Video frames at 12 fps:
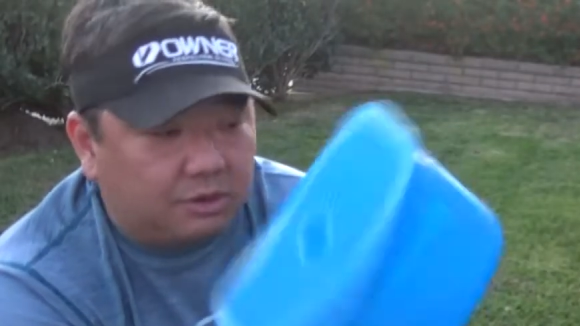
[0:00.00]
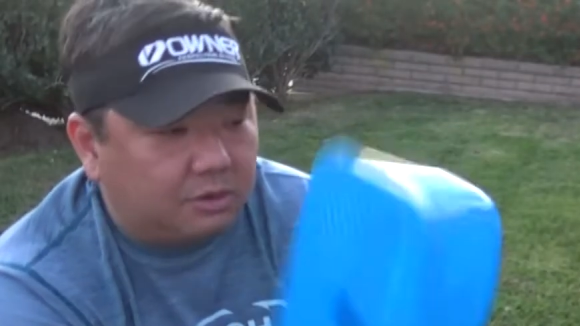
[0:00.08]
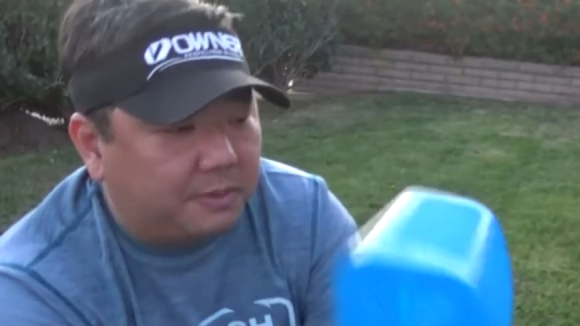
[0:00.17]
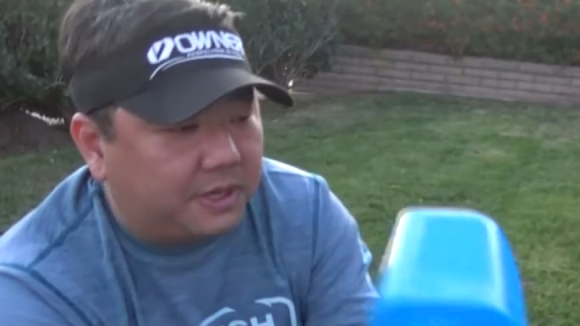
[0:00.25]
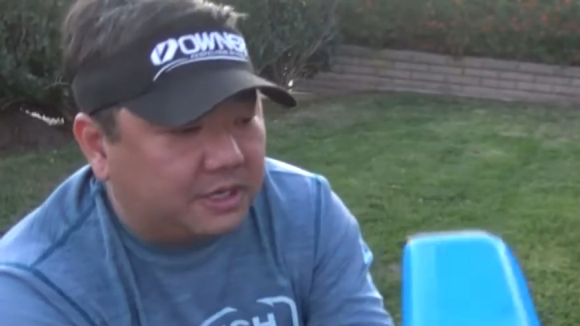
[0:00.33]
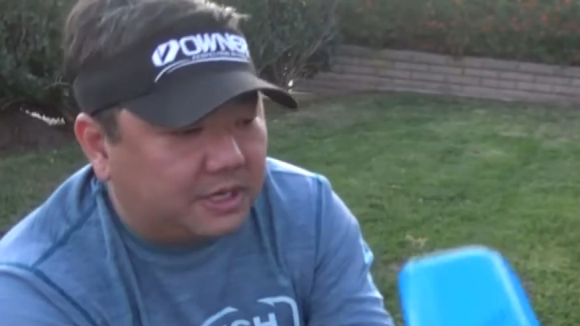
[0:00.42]
through.
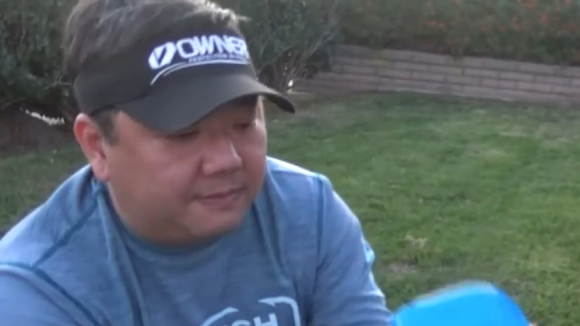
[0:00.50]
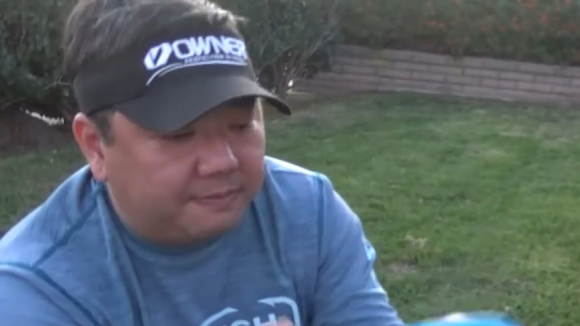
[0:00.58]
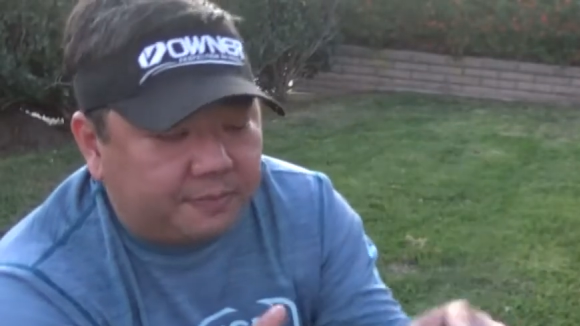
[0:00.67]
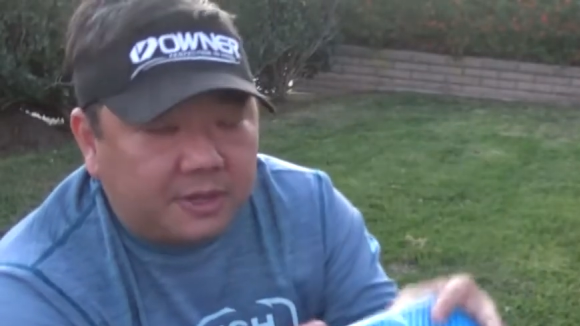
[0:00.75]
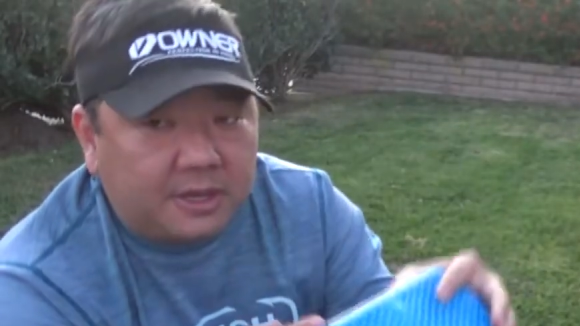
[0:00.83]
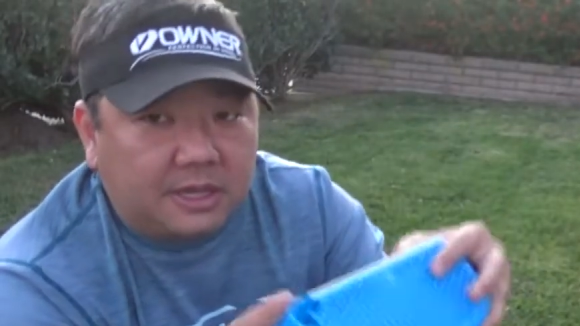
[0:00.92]
But
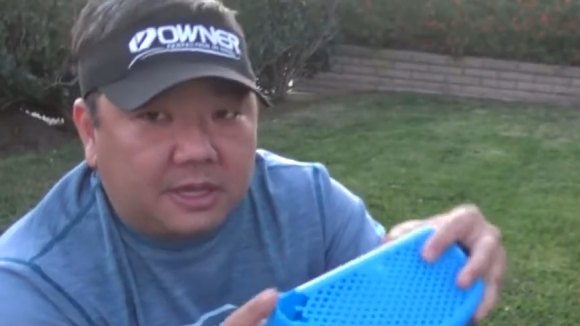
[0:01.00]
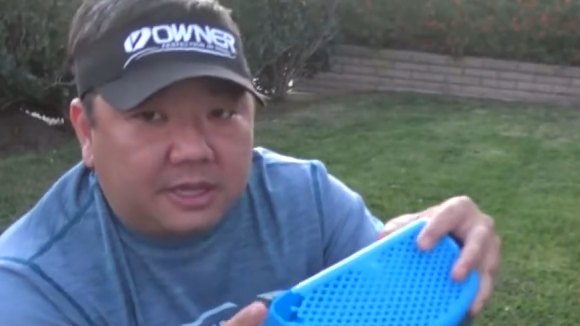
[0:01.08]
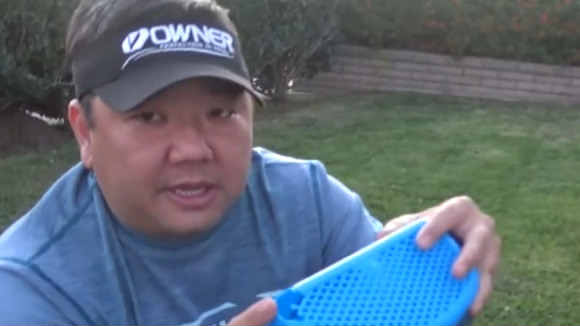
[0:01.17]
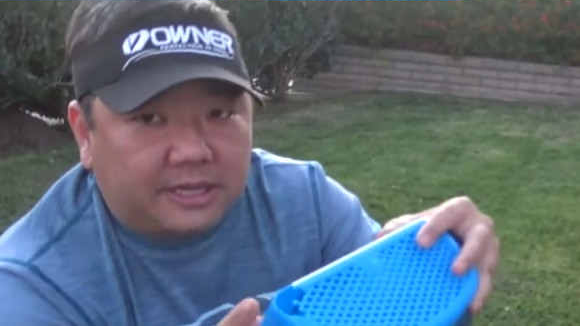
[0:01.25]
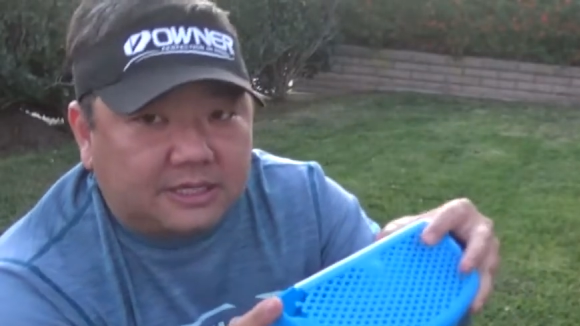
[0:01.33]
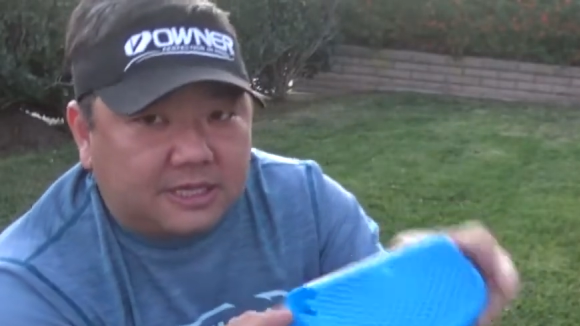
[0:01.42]

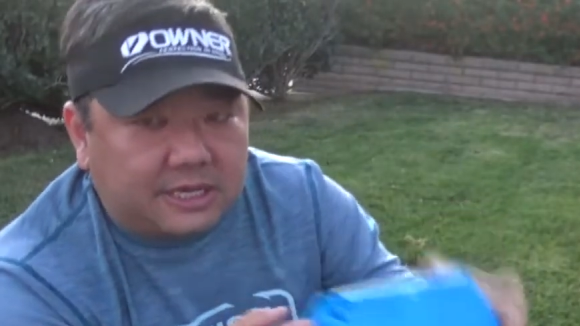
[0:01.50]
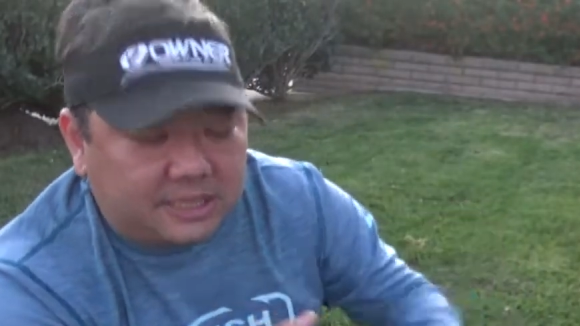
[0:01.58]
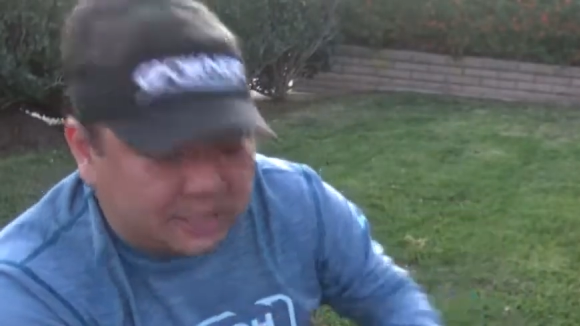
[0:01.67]
like I said,